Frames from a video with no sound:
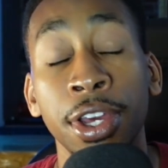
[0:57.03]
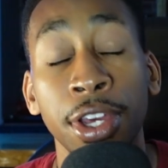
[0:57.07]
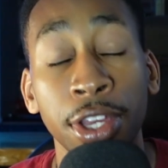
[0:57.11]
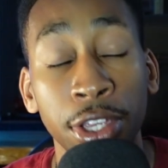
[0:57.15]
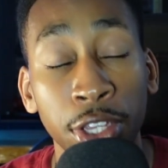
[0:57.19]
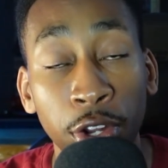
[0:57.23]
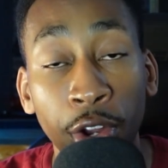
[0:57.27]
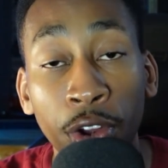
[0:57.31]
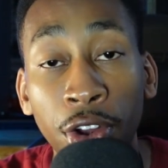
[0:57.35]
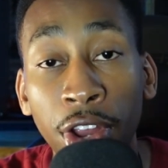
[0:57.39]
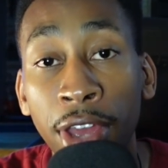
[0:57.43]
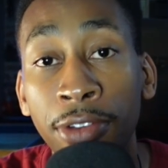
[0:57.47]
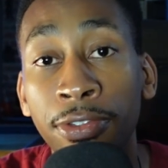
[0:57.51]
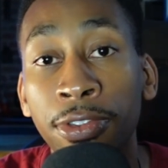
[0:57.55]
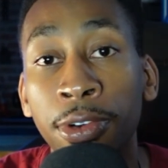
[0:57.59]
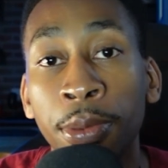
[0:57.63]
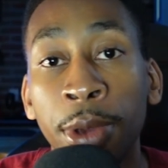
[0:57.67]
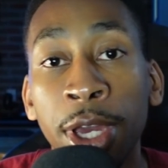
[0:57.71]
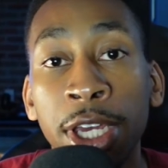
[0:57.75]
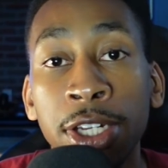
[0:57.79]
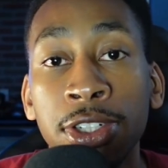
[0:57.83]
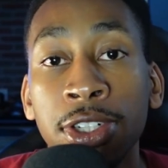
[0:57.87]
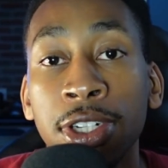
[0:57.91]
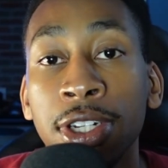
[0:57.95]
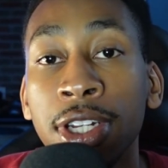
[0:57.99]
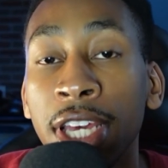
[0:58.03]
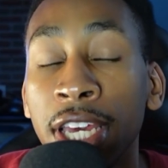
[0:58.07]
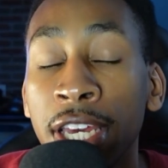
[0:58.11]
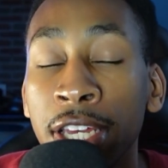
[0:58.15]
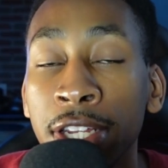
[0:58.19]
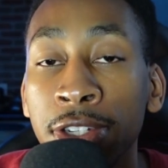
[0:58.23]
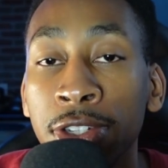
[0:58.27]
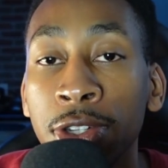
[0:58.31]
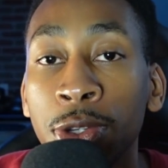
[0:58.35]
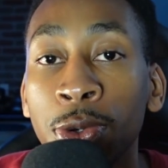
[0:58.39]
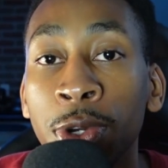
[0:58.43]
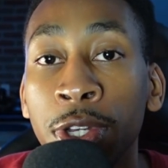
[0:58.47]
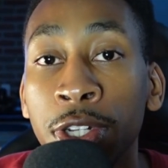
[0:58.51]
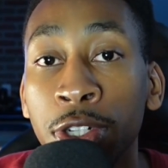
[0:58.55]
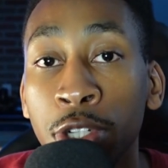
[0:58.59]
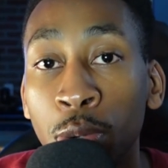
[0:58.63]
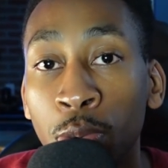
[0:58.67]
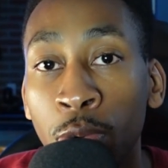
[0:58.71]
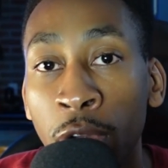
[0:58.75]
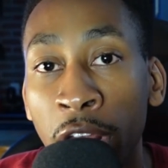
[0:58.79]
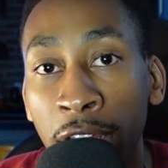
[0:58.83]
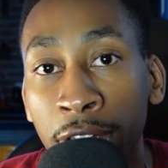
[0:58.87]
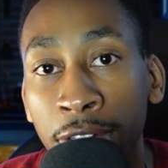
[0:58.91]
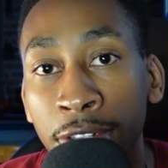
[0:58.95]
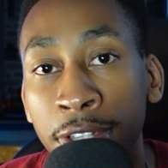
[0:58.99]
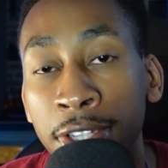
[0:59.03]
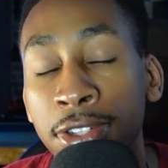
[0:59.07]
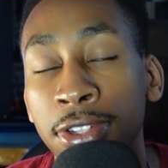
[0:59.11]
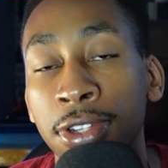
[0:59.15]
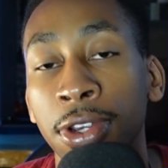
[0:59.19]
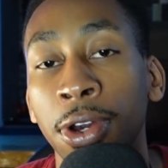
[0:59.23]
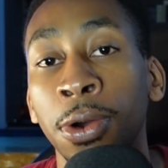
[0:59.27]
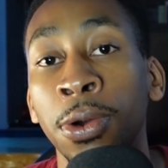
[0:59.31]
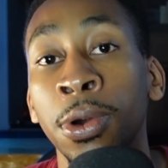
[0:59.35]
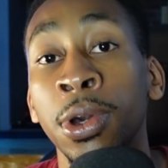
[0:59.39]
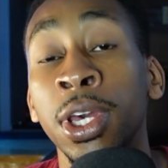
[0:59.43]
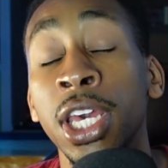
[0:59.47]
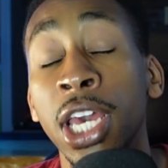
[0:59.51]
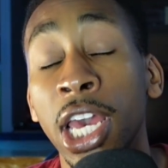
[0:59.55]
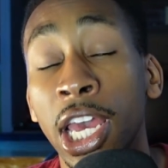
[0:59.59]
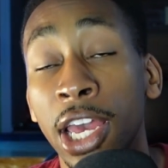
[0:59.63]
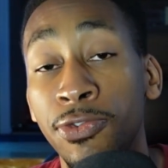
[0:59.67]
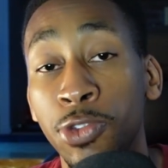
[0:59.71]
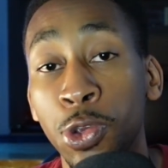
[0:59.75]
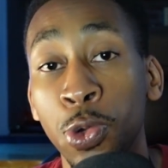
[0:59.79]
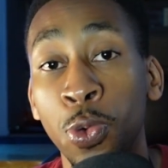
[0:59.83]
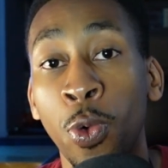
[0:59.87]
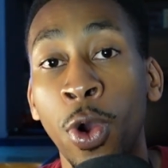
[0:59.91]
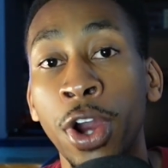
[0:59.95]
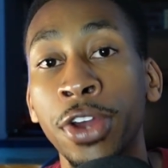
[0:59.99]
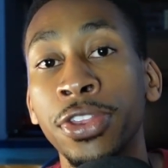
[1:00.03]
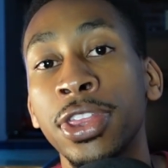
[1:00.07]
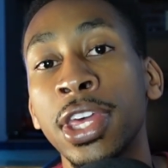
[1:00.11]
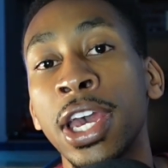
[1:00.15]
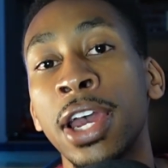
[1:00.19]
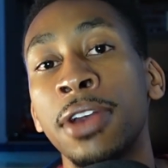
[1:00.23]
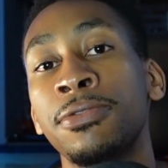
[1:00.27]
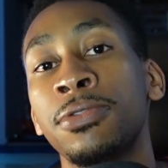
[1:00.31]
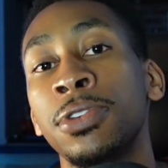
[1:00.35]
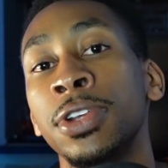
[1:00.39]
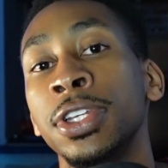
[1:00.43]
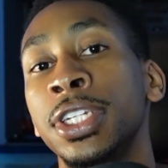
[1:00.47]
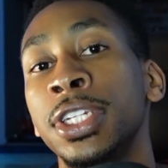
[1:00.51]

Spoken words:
your information into it directly. So if you want that free